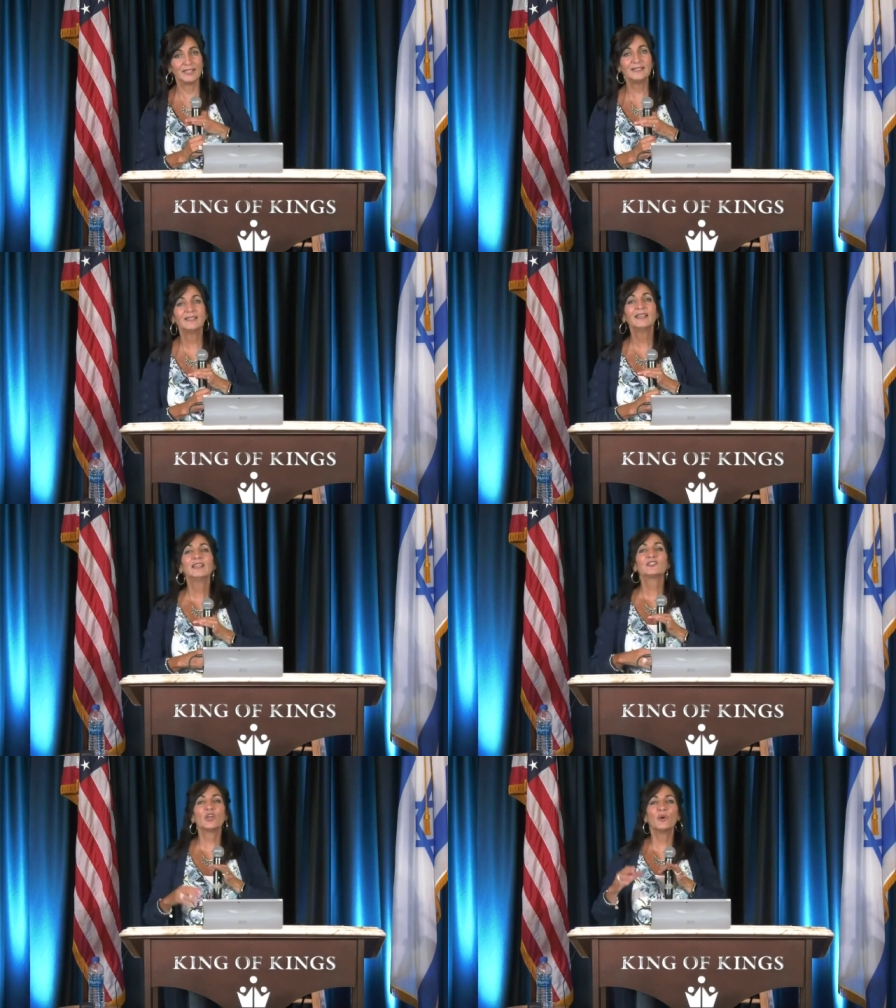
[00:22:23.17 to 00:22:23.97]
Right?
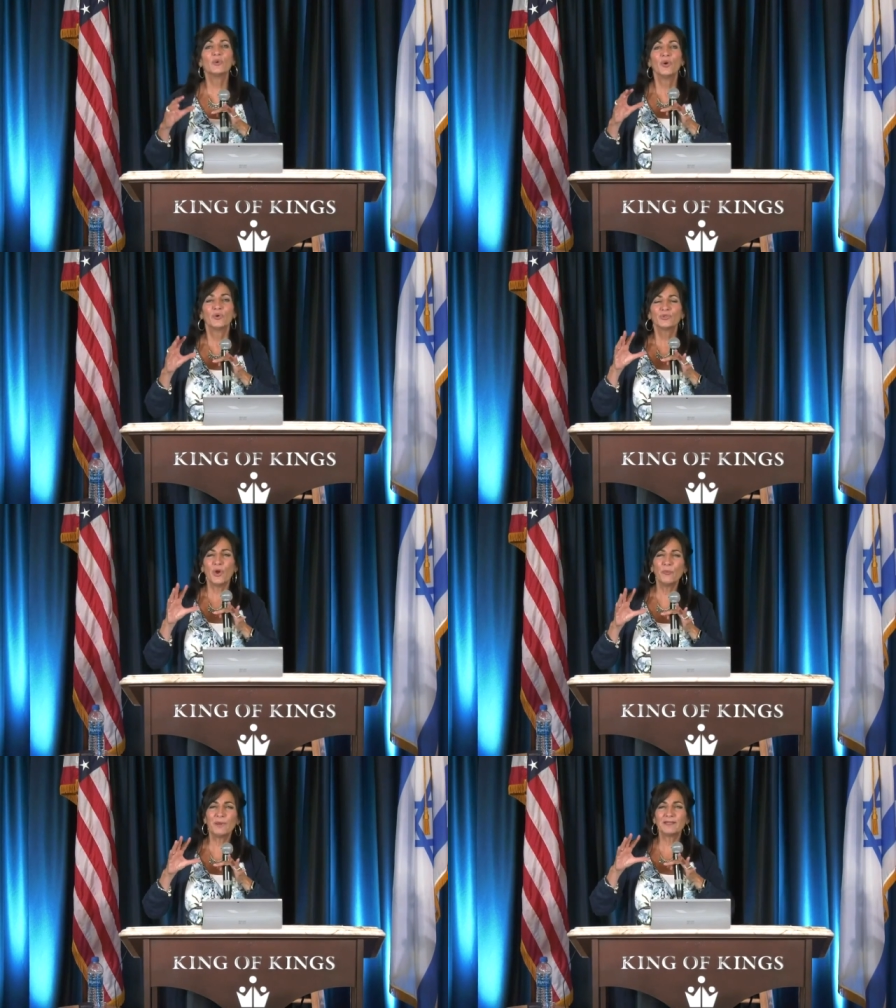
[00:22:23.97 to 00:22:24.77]
So
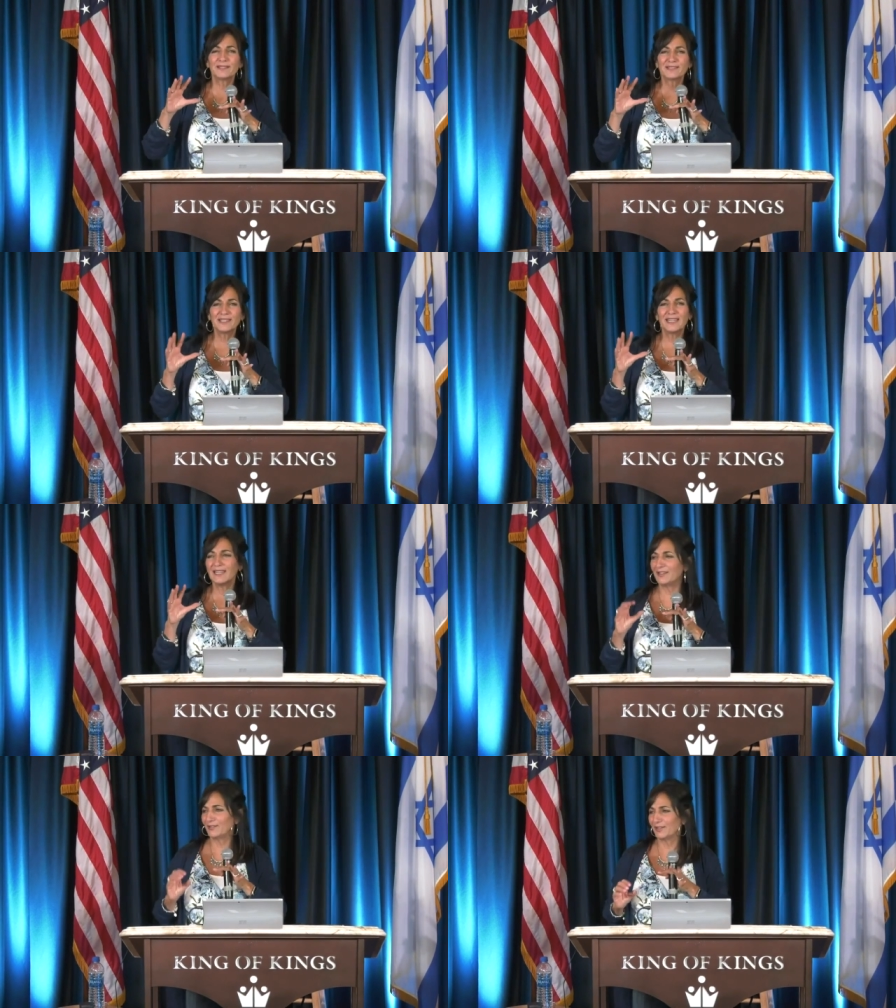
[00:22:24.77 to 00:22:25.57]
don't be
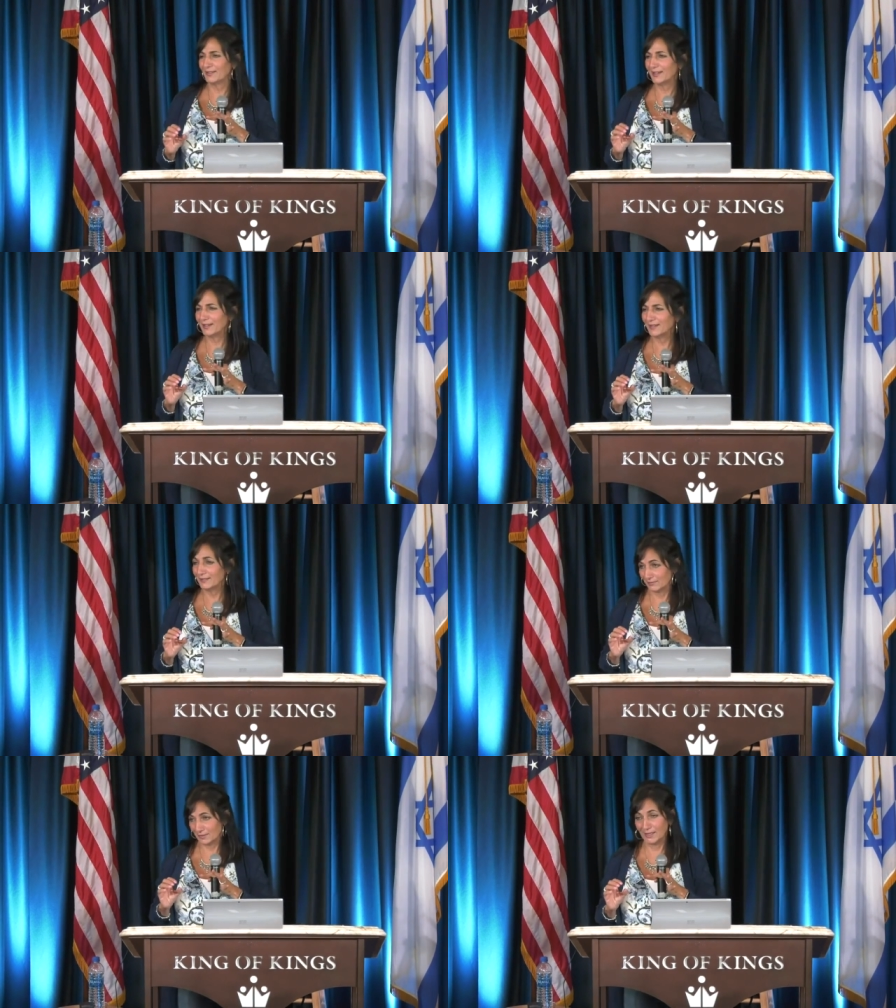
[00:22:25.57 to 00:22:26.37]
deceived,
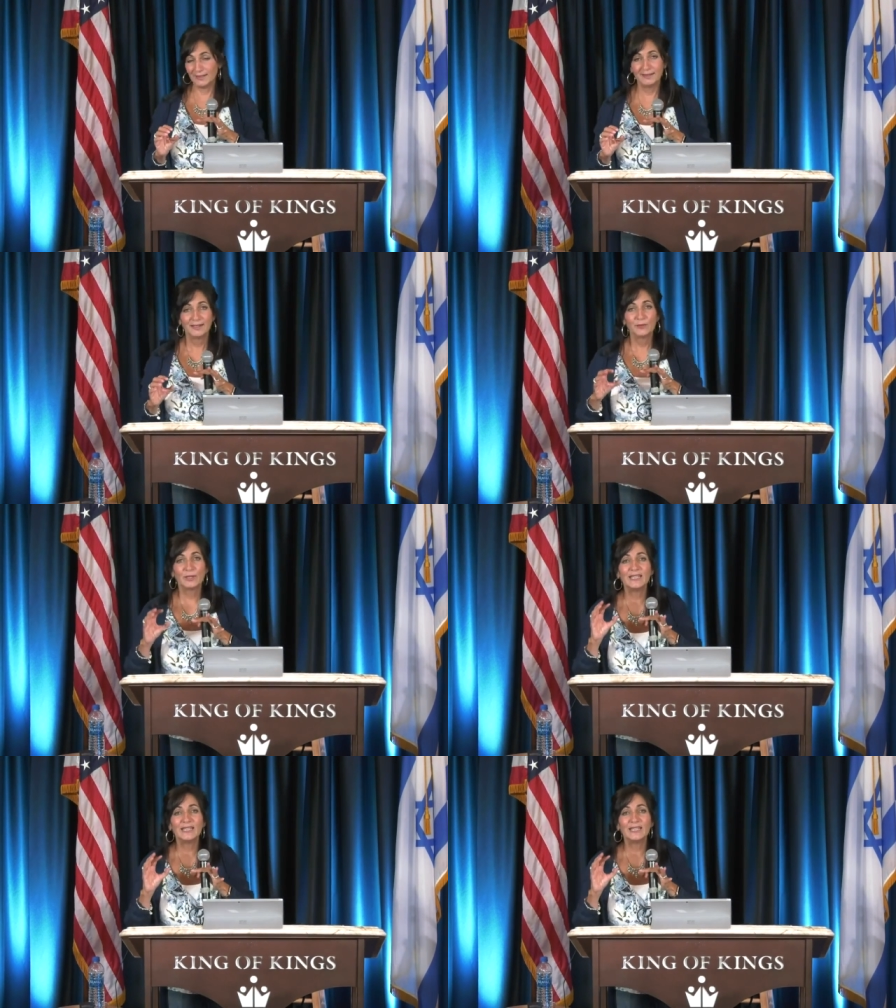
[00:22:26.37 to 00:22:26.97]
right?